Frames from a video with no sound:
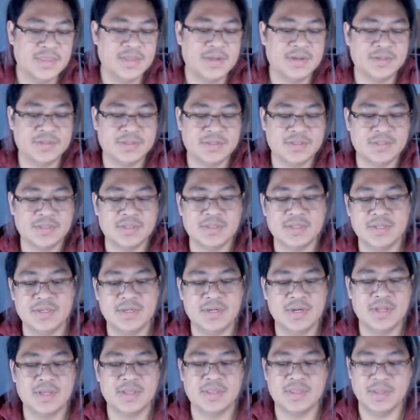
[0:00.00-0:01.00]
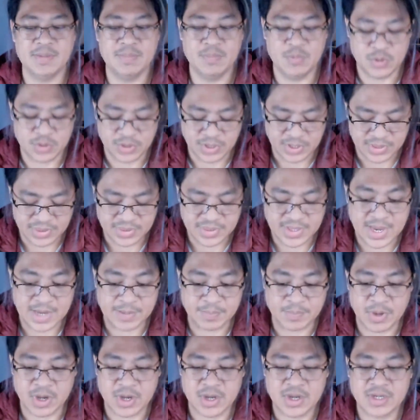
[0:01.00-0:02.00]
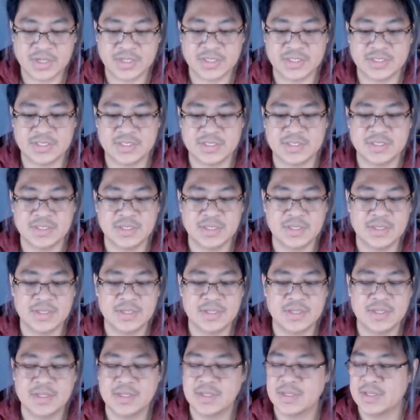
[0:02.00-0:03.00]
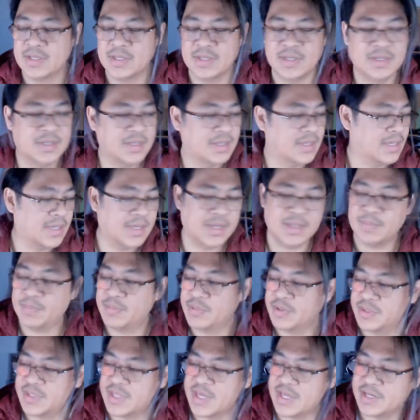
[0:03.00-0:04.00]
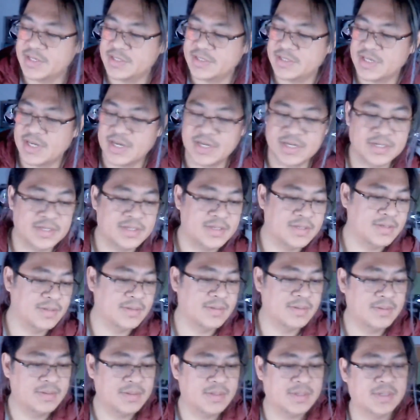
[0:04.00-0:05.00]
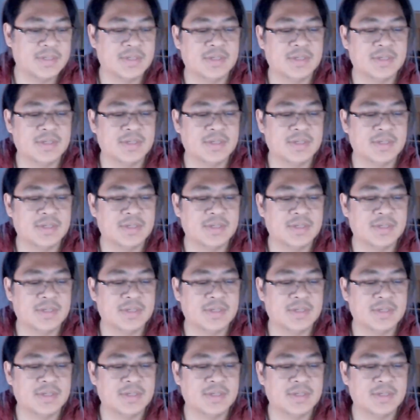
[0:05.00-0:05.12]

There's nothing more in that box. I'll put that aside too.